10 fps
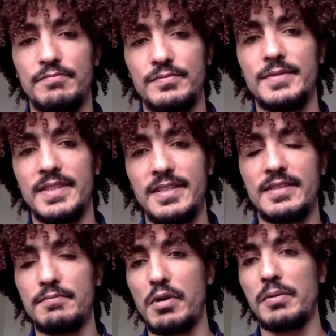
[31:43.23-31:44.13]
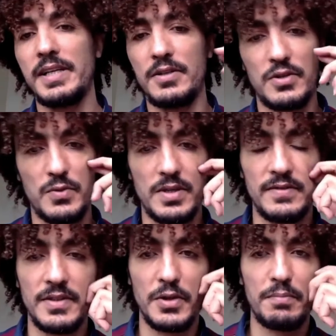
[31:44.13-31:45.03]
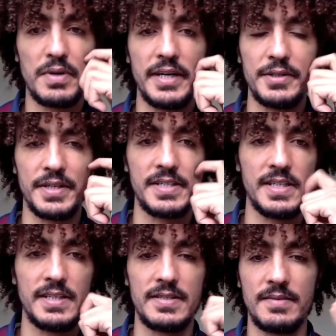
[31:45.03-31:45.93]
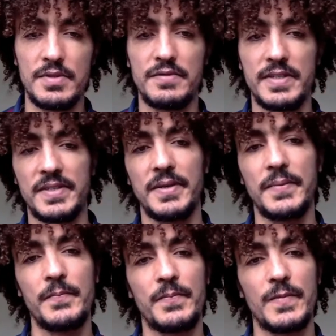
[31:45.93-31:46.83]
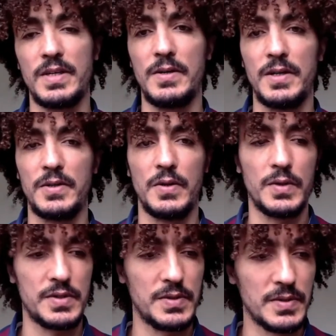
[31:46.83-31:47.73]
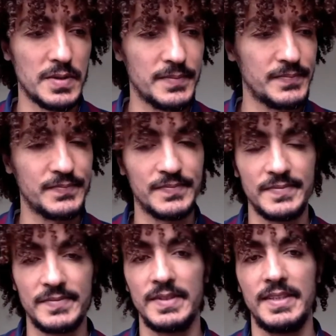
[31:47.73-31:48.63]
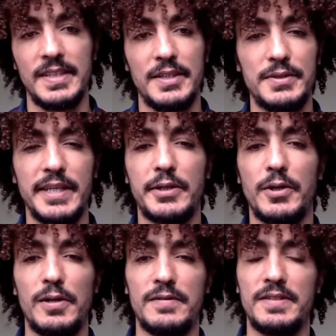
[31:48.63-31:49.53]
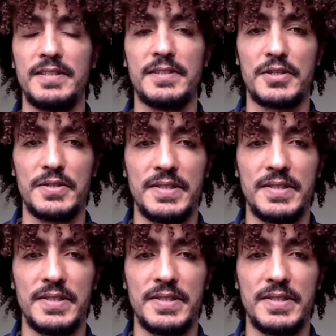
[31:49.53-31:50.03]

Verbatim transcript: this is probably not one of the top priority in terms of risk. For now, I don't know what's your recall of the discussion on